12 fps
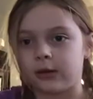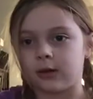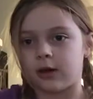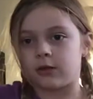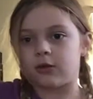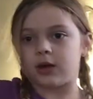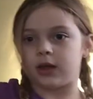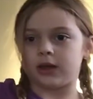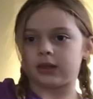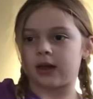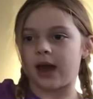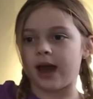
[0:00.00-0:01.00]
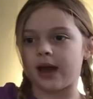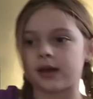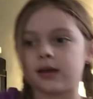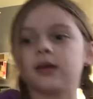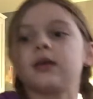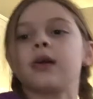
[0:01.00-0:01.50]
gotta throw it like that.
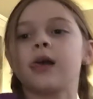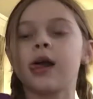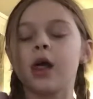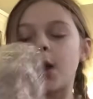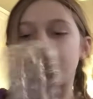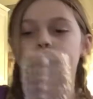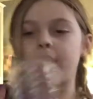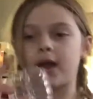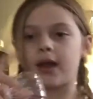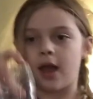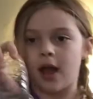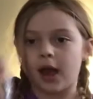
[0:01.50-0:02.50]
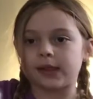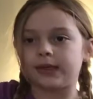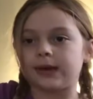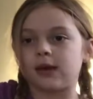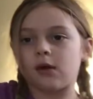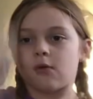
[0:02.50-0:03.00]
But I
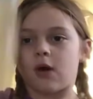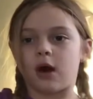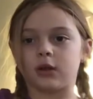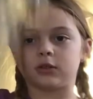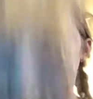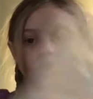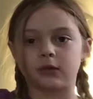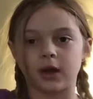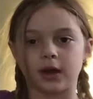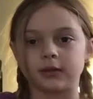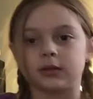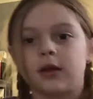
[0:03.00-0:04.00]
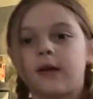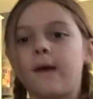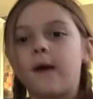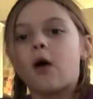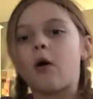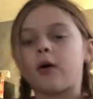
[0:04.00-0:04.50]
think it also does.
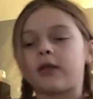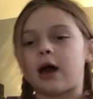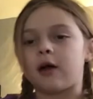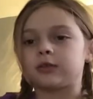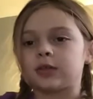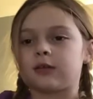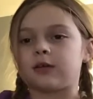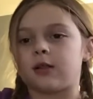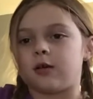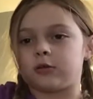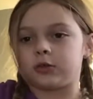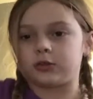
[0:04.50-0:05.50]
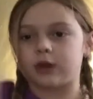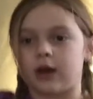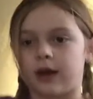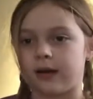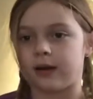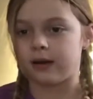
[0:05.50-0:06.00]
Oh, that was a close
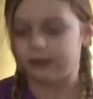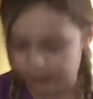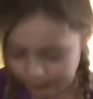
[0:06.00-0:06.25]
shot. And